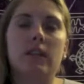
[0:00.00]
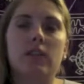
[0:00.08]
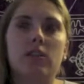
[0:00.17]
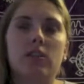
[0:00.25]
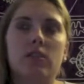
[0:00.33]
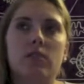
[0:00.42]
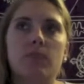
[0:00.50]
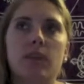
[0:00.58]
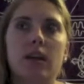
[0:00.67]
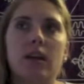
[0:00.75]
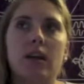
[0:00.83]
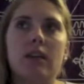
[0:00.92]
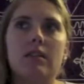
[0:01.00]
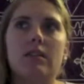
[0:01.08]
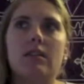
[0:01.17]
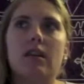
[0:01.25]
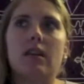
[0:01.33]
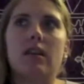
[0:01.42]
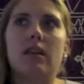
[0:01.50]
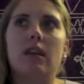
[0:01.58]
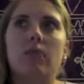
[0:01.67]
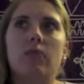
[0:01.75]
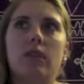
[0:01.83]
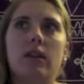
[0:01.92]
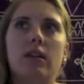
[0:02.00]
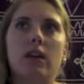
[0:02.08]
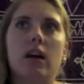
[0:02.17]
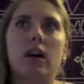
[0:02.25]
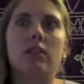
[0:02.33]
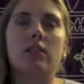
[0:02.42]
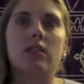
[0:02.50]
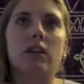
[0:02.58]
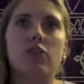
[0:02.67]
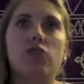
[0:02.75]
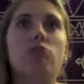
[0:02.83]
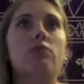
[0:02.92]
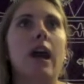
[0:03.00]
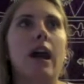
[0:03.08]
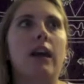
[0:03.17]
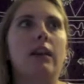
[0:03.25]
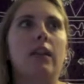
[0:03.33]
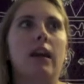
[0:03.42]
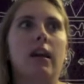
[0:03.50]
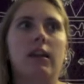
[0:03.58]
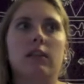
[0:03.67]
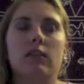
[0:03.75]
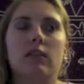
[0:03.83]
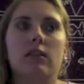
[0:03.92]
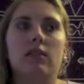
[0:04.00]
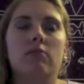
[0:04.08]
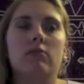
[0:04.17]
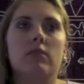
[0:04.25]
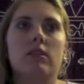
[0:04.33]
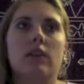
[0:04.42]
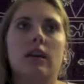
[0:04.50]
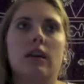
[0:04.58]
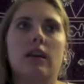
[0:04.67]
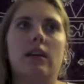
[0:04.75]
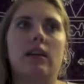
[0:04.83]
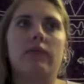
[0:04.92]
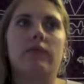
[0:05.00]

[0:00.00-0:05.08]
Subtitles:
It's just because, like, they went on a track that was like,